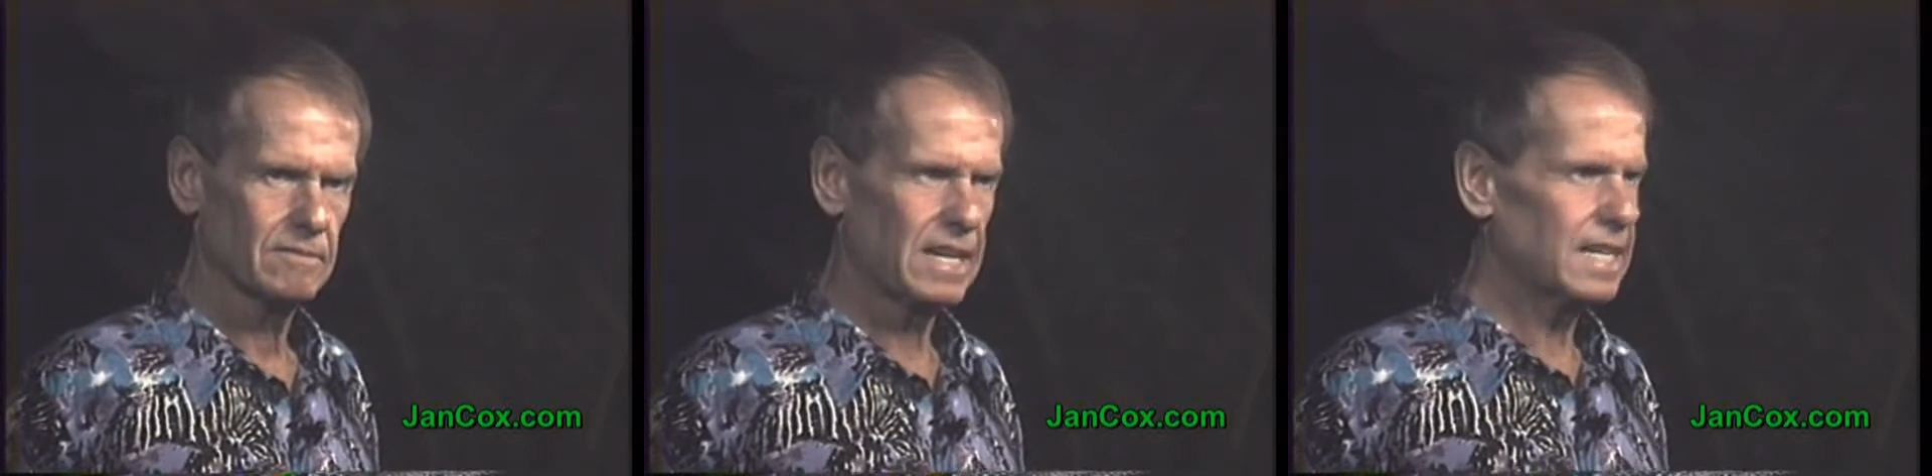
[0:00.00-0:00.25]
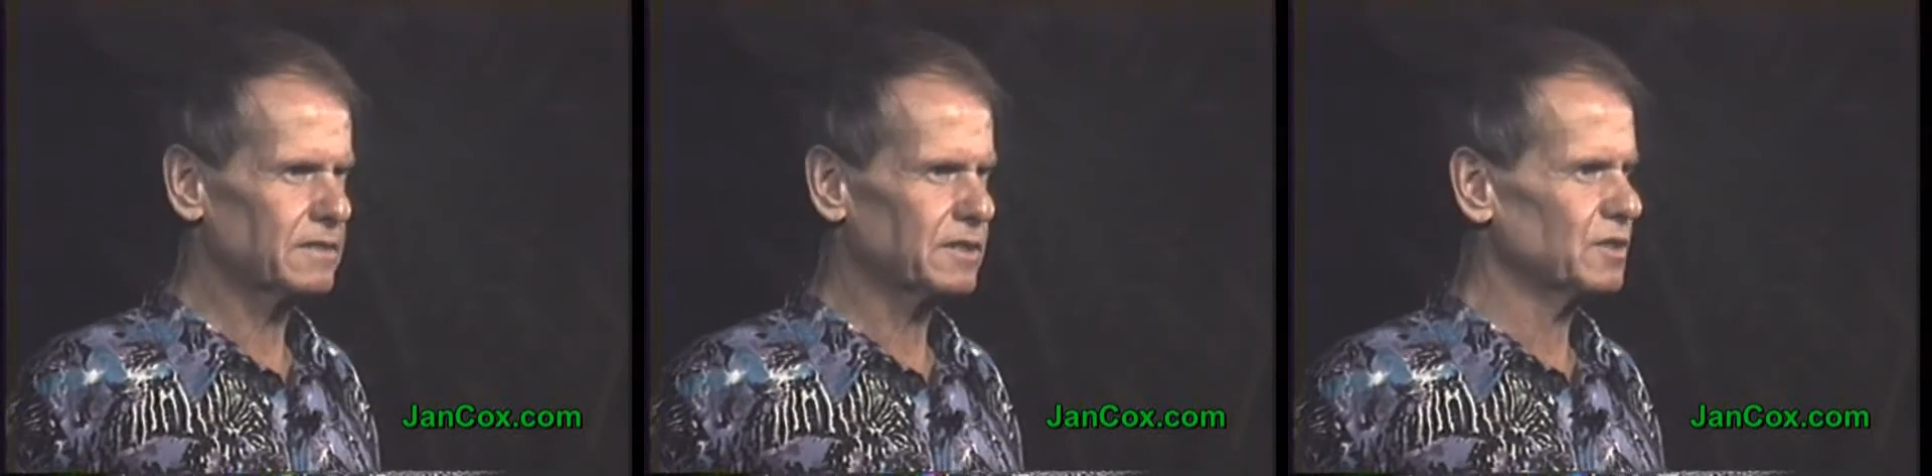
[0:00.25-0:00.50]

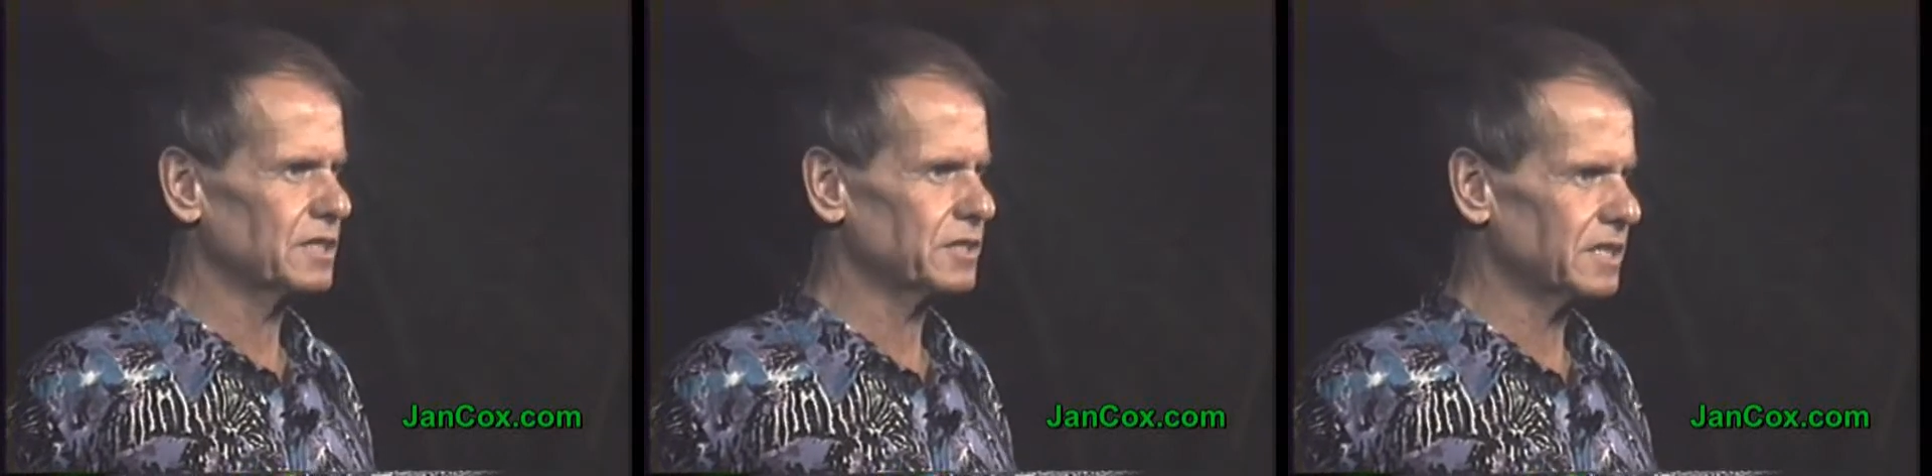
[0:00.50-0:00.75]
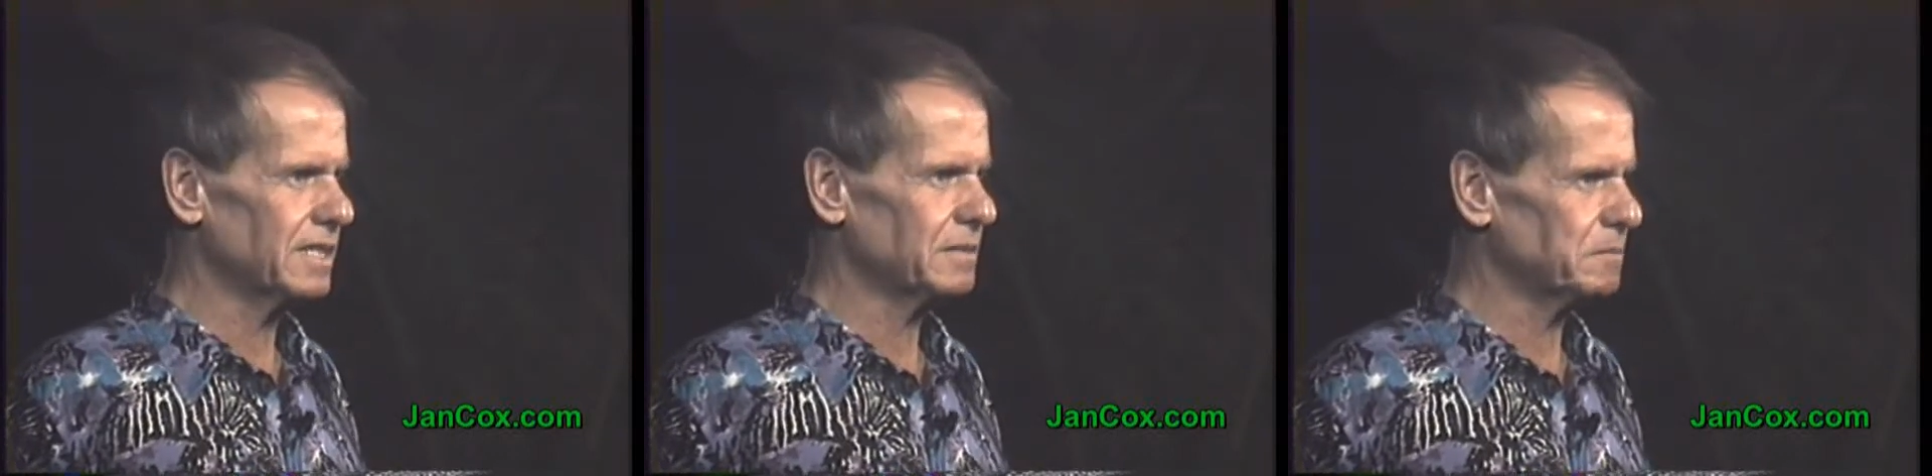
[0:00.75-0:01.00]
I could have only
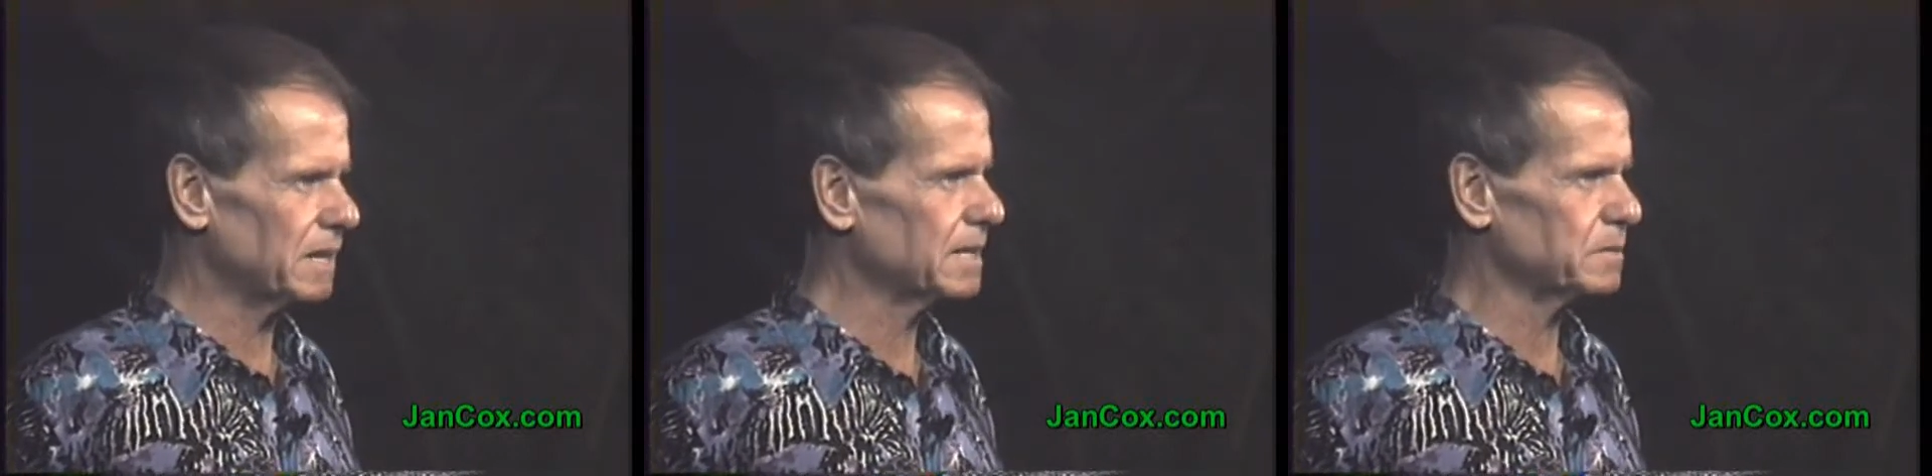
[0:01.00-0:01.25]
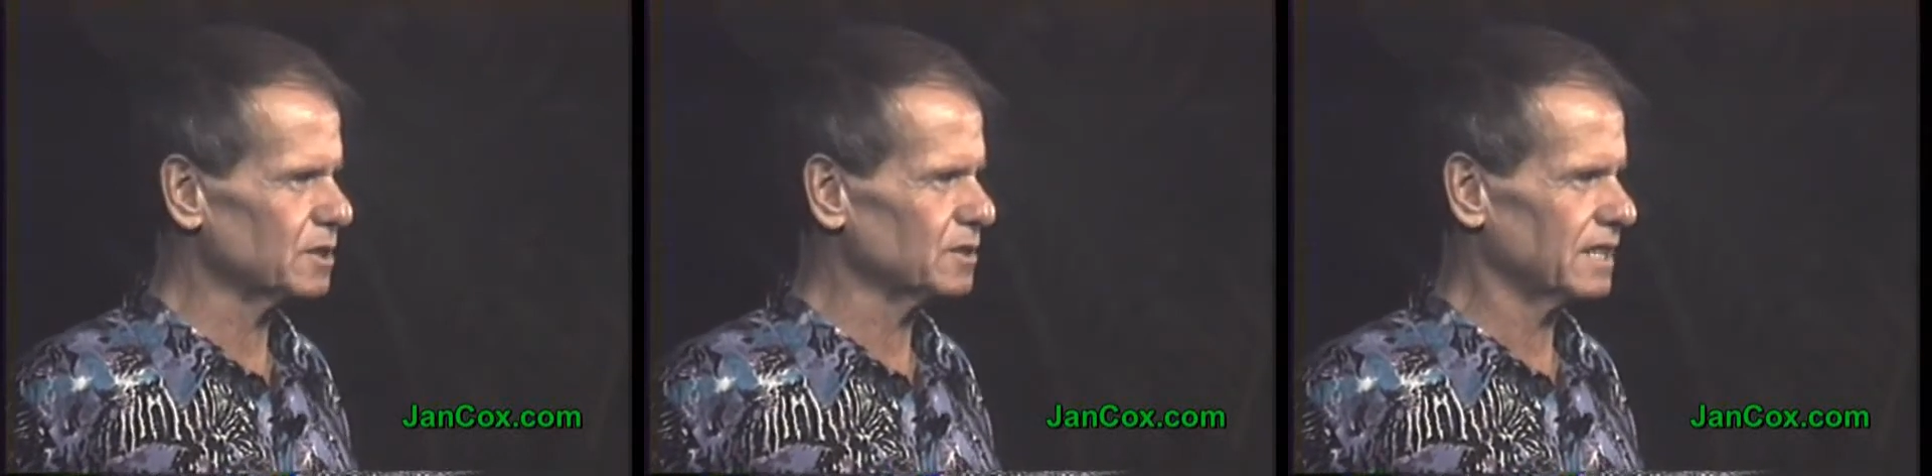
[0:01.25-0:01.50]
seen
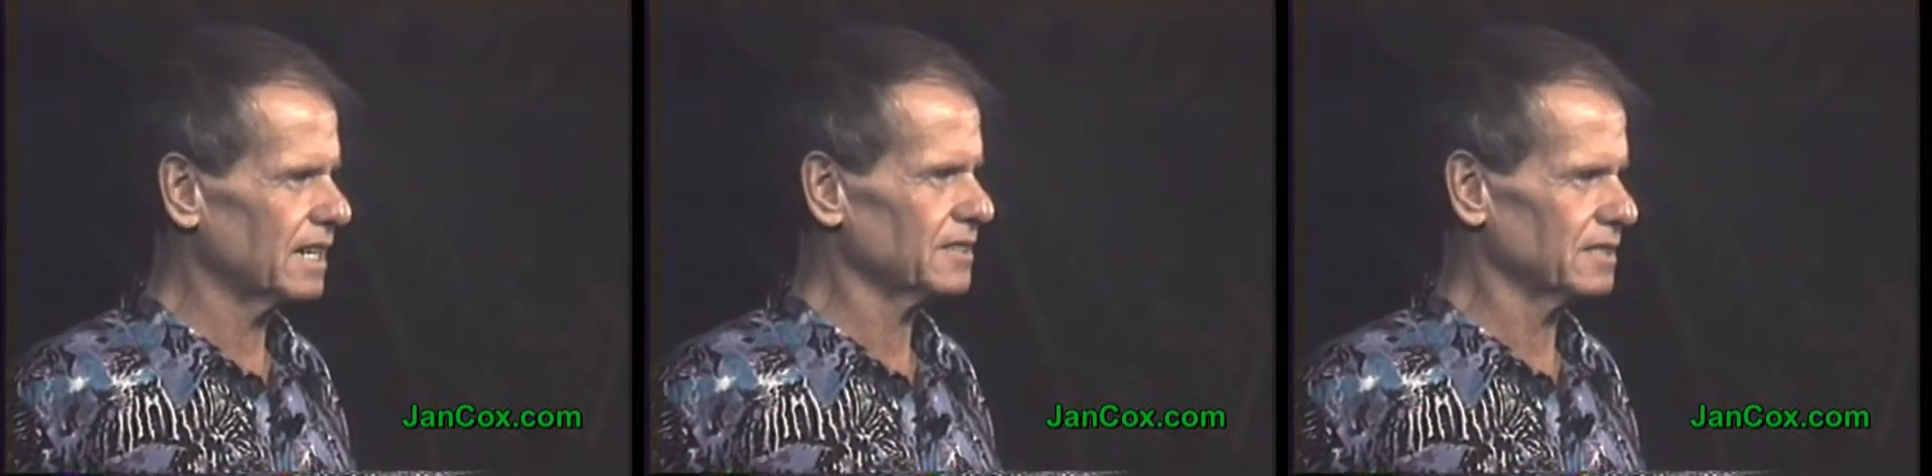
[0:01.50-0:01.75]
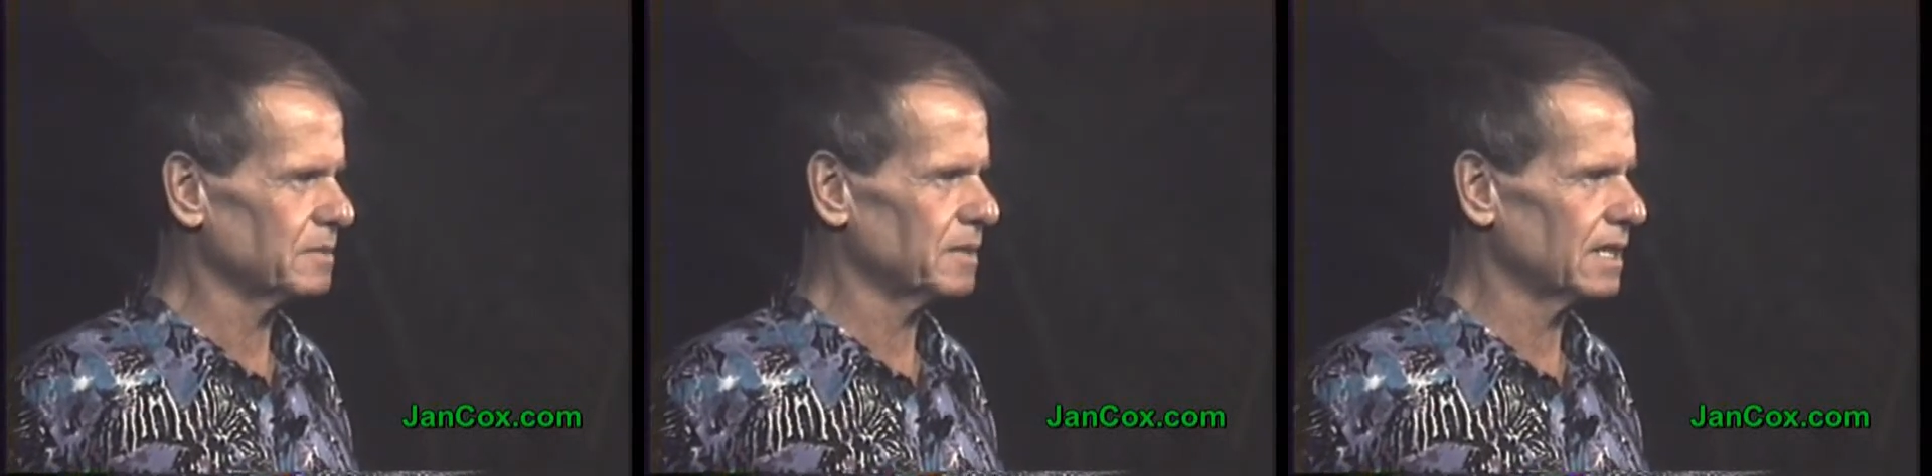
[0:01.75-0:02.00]
Babe Ruth
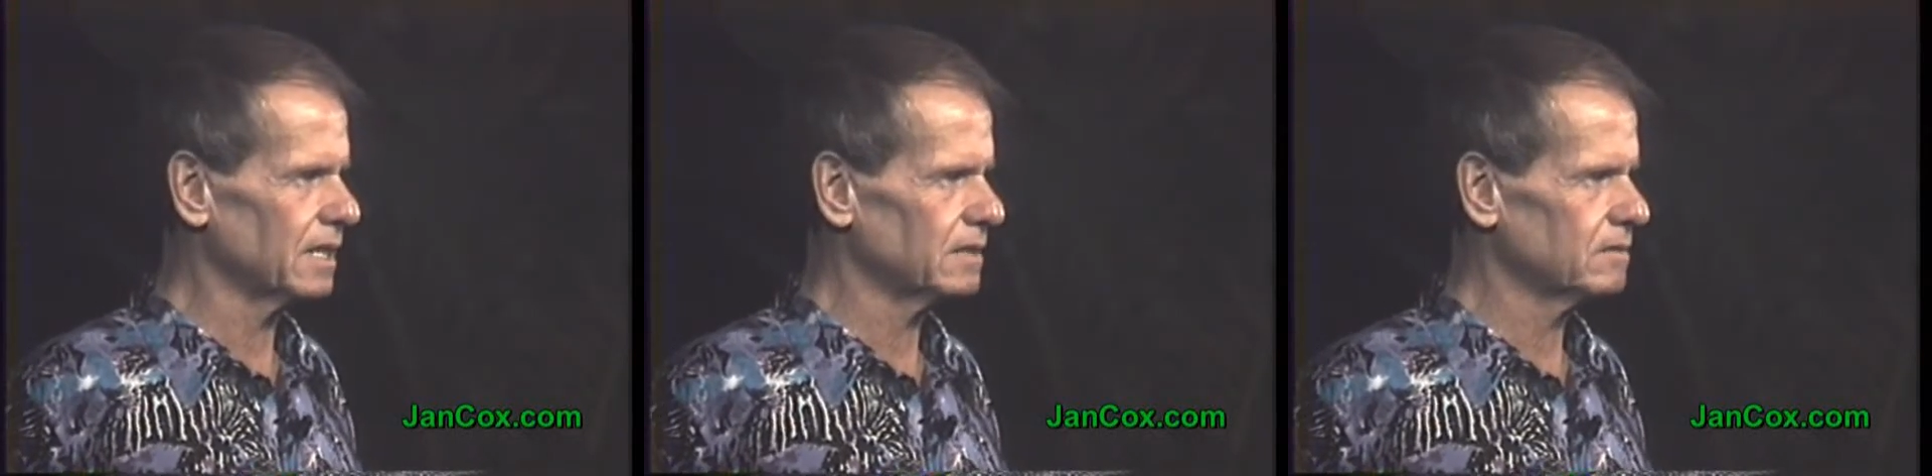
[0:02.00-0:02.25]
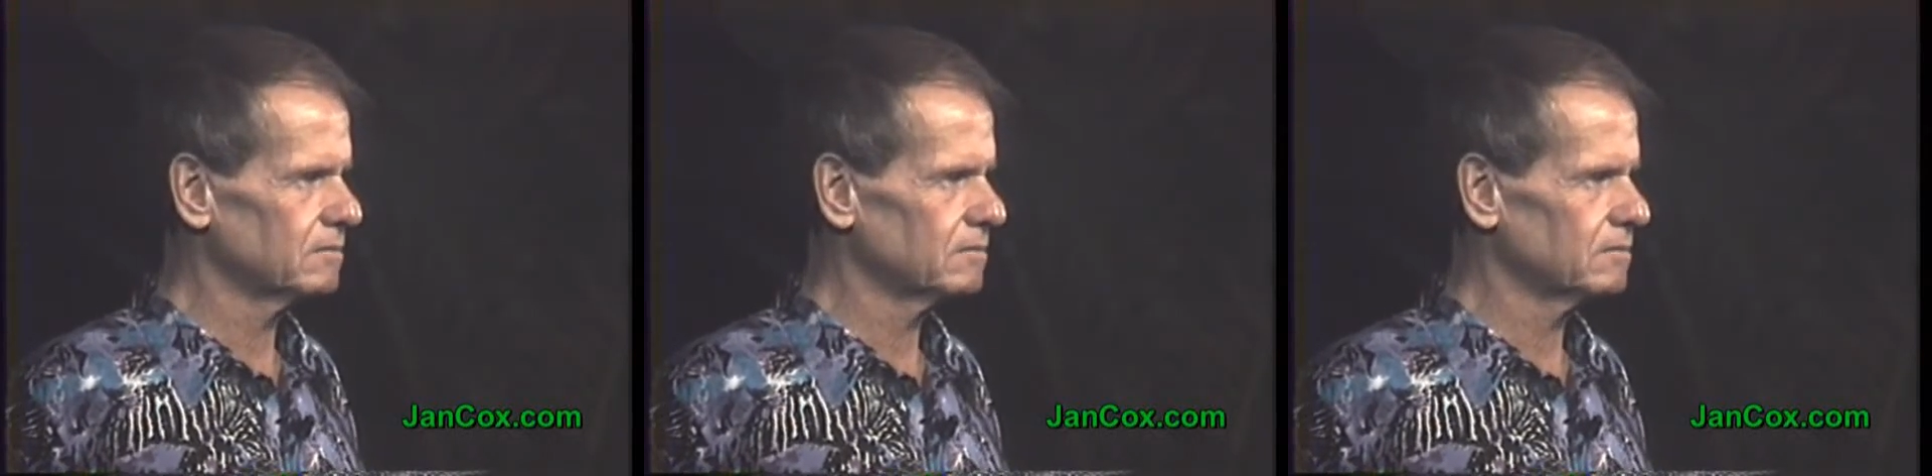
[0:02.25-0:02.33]
actually bat.